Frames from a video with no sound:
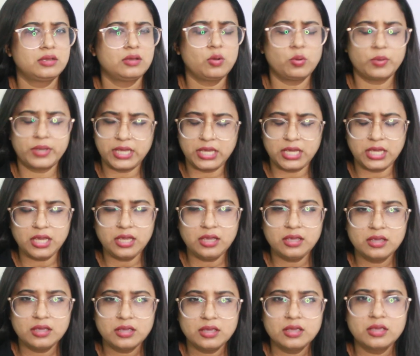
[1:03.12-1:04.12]
Okay,
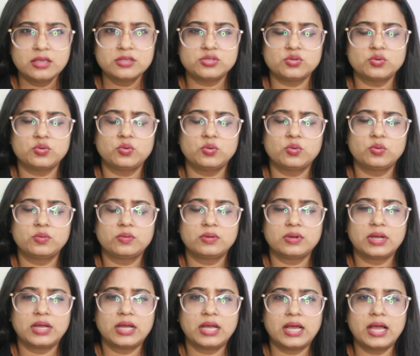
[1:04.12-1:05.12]
so
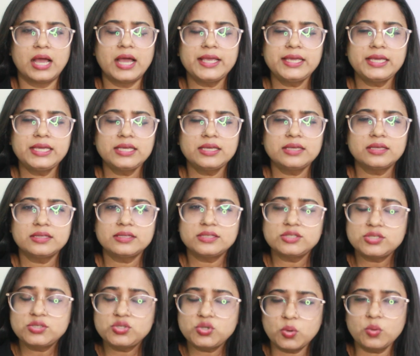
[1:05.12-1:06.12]
I
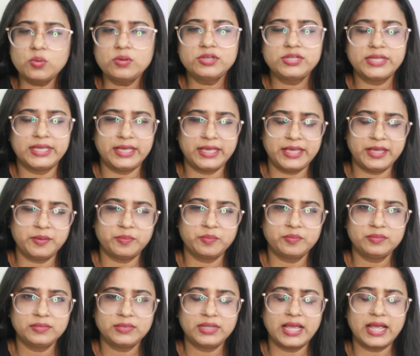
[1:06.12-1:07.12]
told him
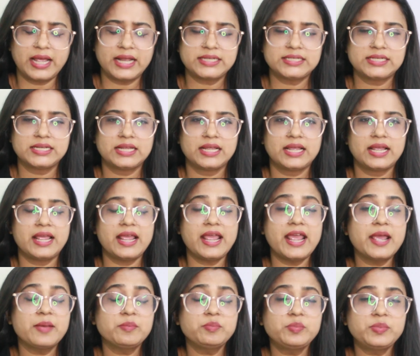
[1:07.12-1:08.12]
that
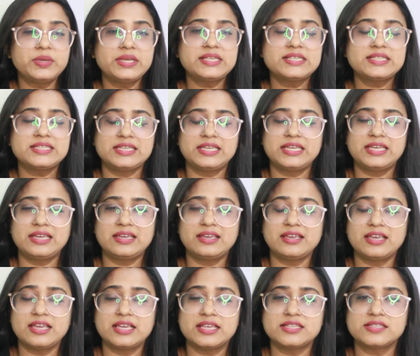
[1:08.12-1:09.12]
MPC
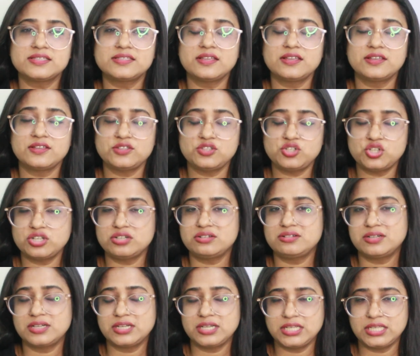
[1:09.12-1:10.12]
is
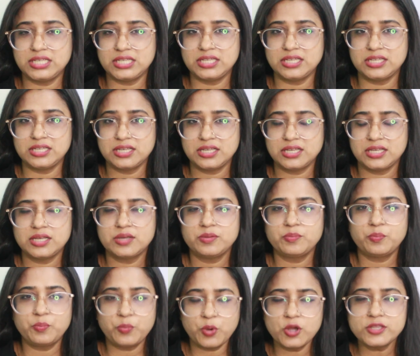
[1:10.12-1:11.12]
generally
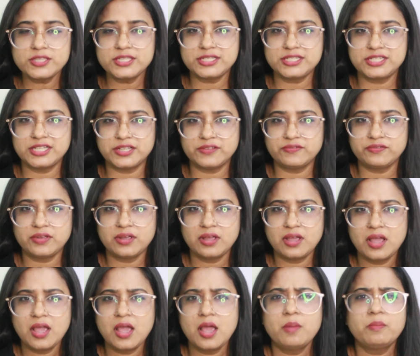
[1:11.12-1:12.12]
positive,
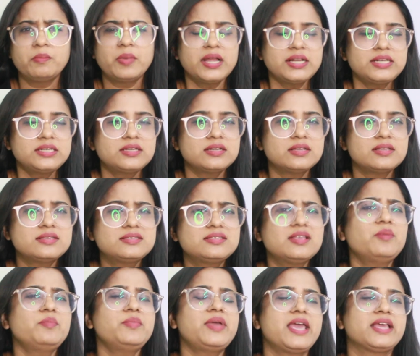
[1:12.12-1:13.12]
but
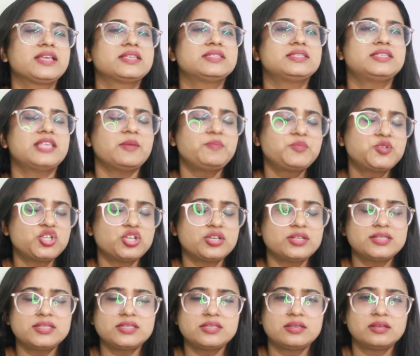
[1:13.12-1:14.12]
some
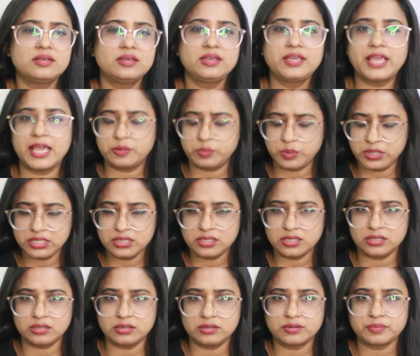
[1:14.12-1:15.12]
exceptions can be
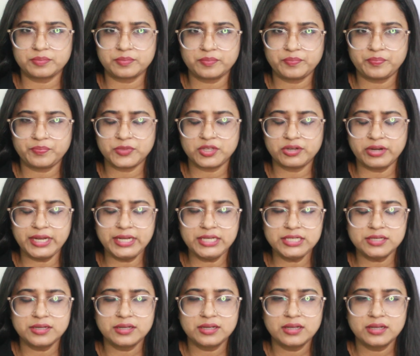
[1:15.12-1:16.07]
there, right?